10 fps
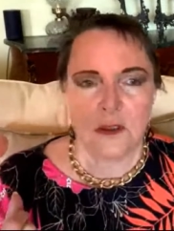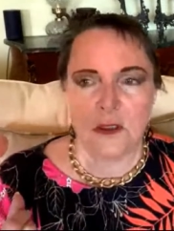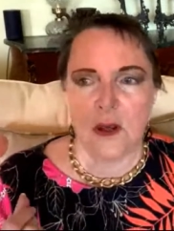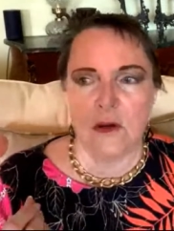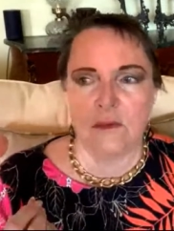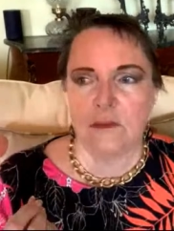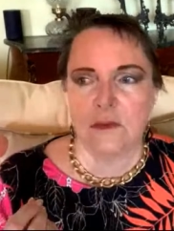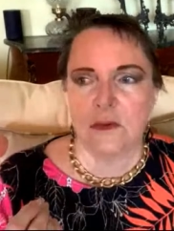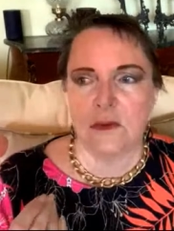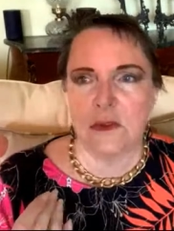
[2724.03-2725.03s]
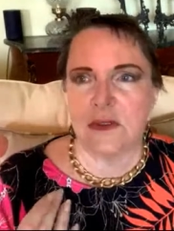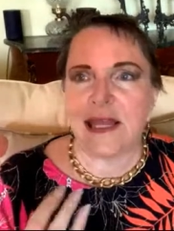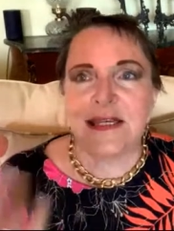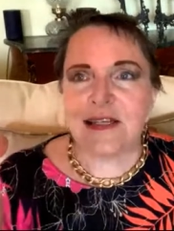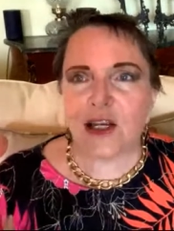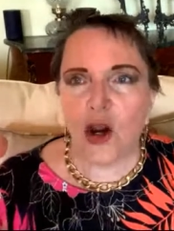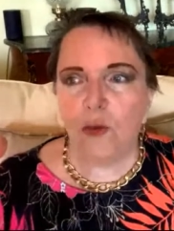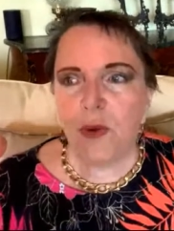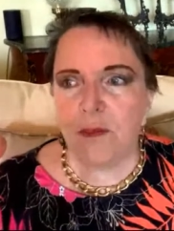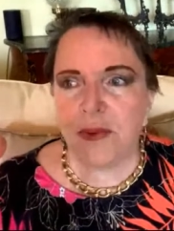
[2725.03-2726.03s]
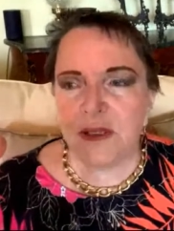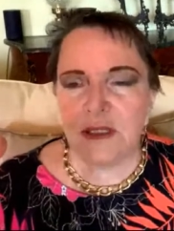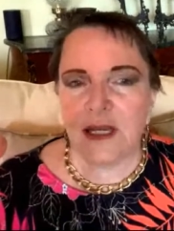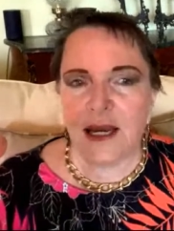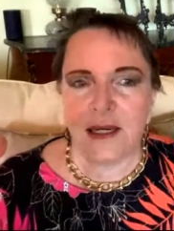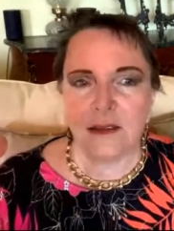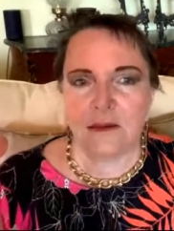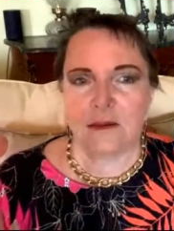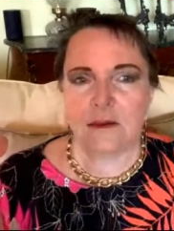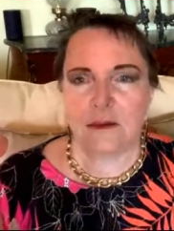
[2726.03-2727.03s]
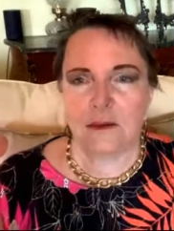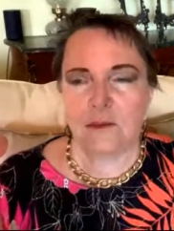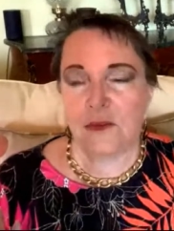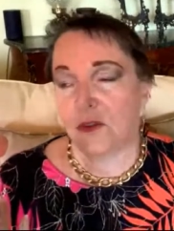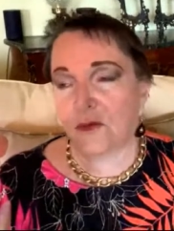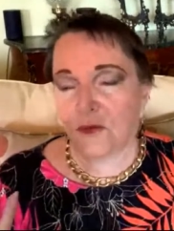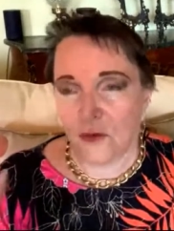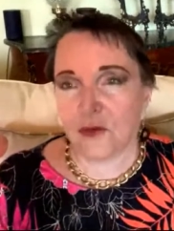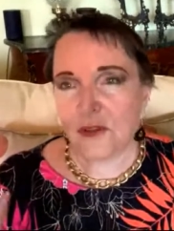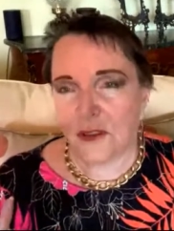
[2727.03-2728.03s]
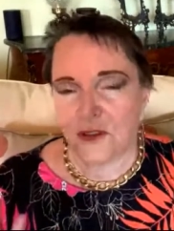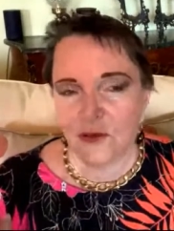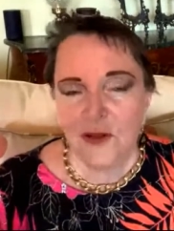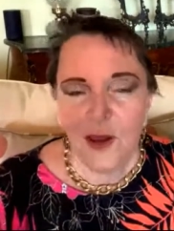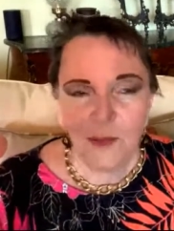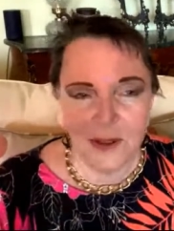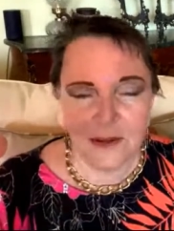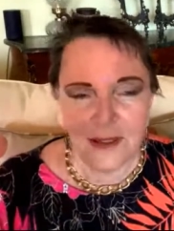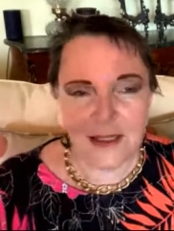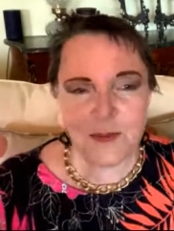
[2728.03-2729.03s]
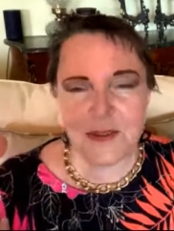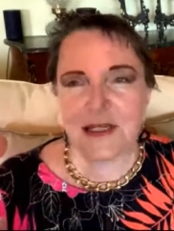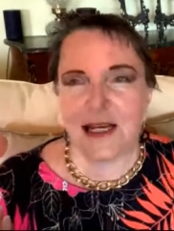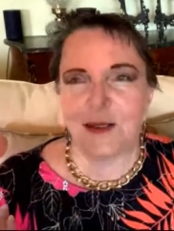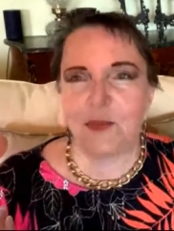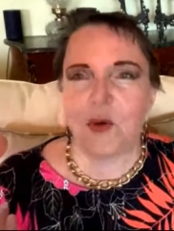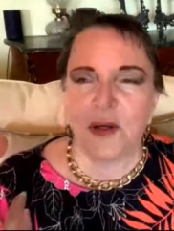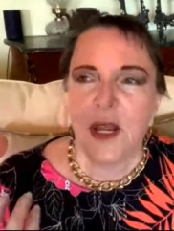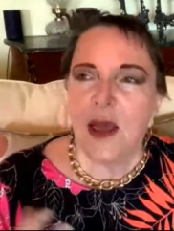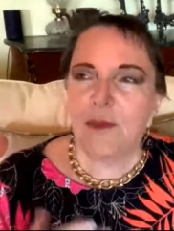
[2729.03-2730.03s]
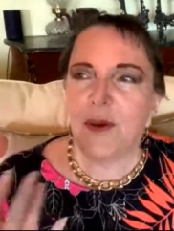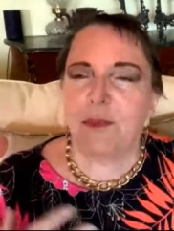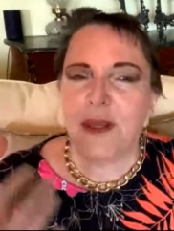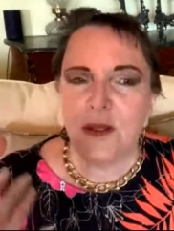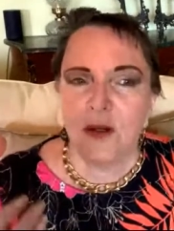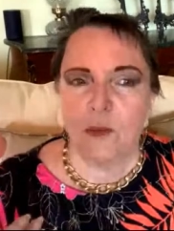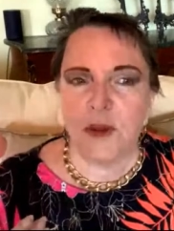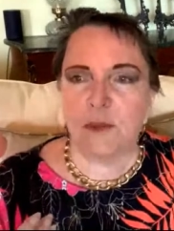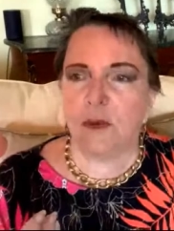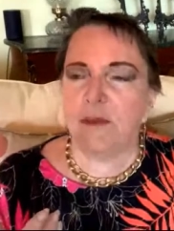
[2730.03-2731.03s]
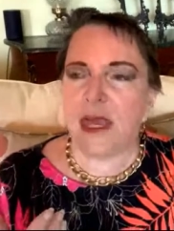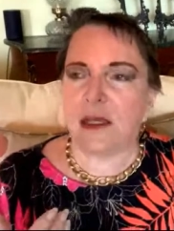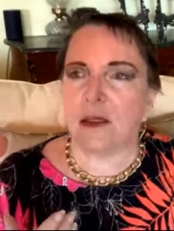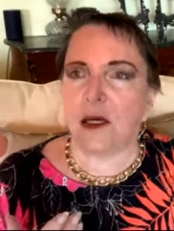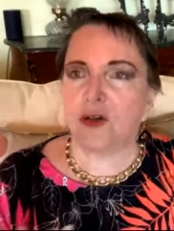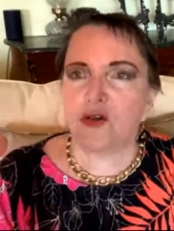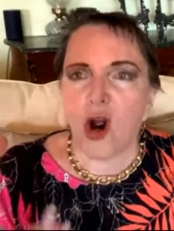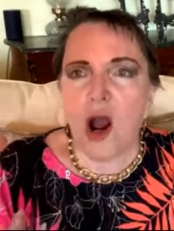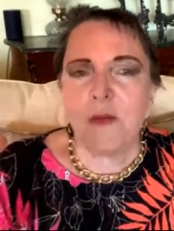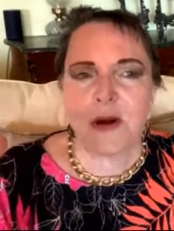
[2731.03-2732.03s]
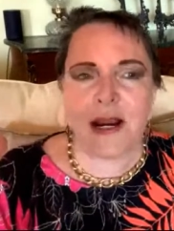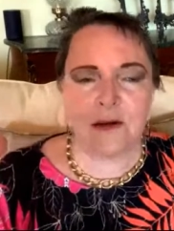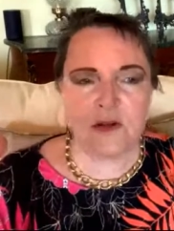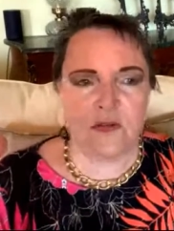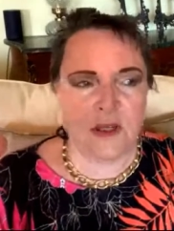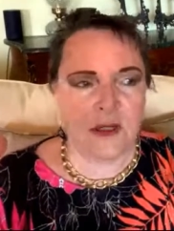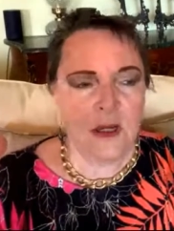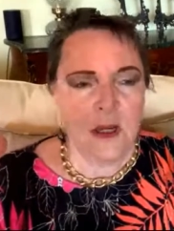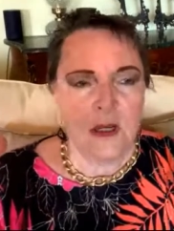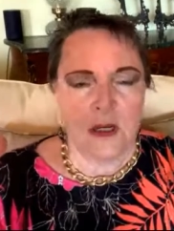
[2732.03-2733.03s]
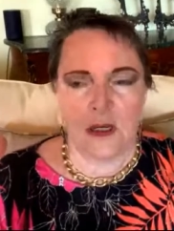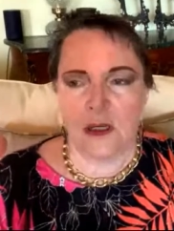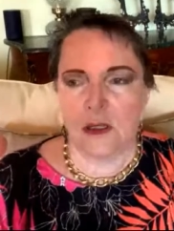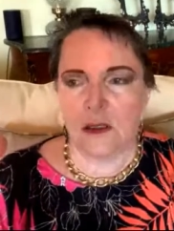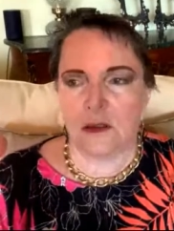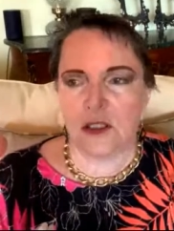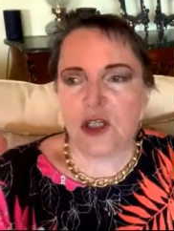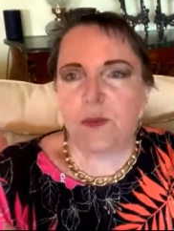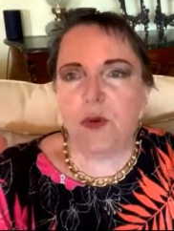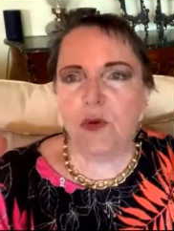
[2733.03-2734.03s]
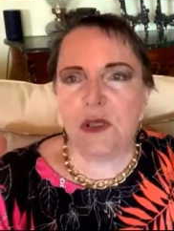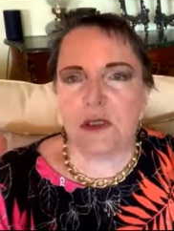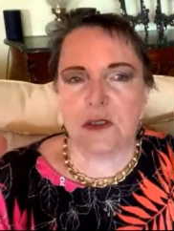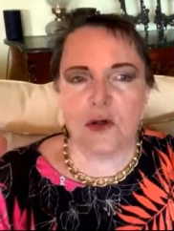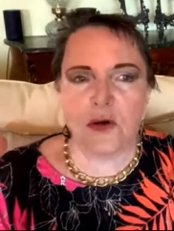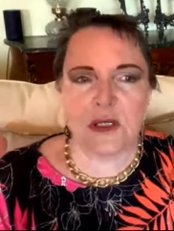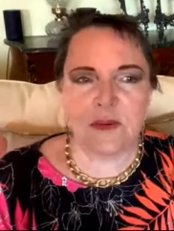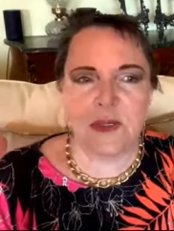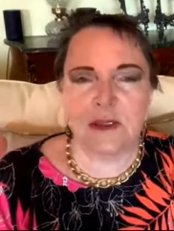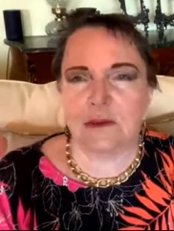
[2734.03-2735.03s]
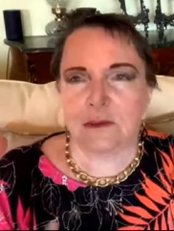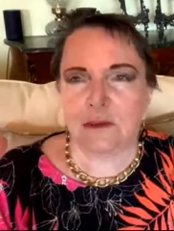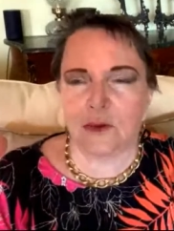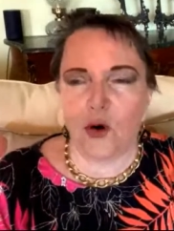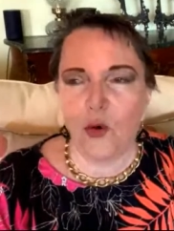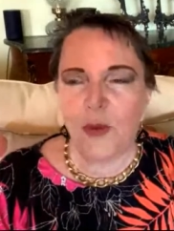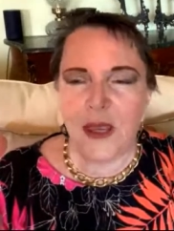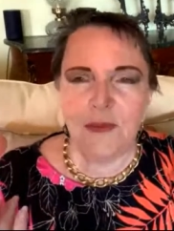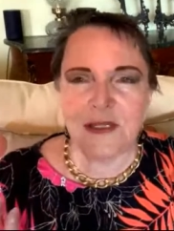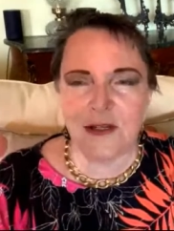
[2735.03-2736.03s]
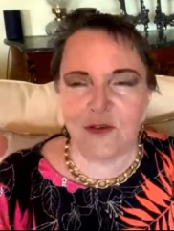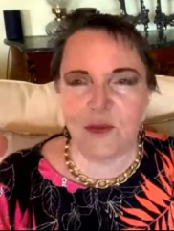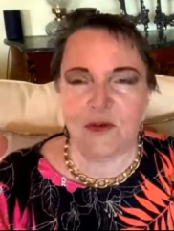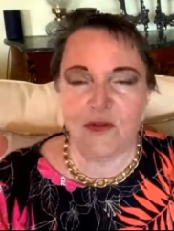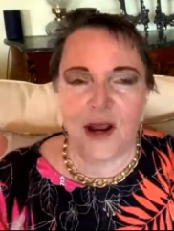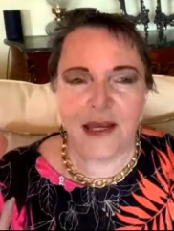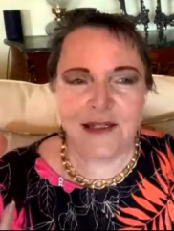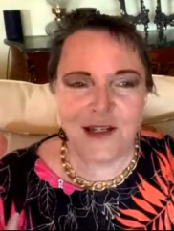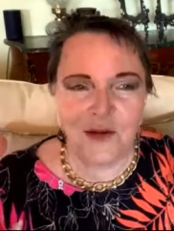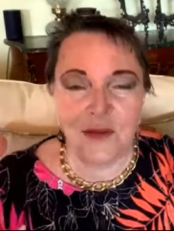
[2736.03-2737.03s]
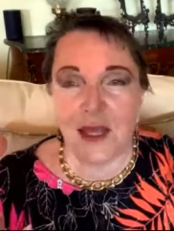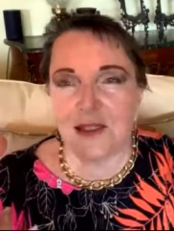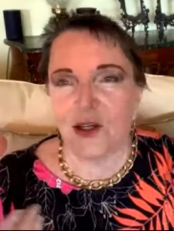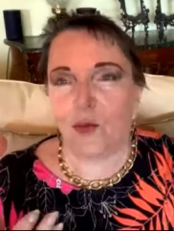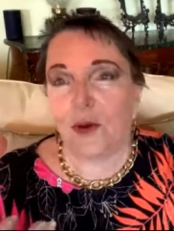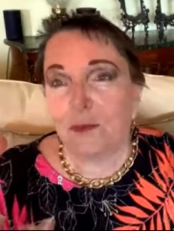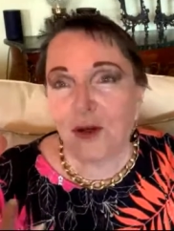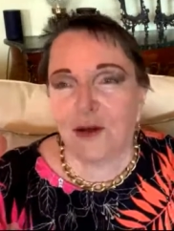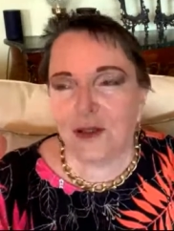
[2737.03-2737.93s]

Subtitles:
you know, things that go bump in the night, which of course they do, but that's beside the point. But, you know, people make a drama out of it. The spooky stories, I mean, all babies love to be frightened, don't they? So we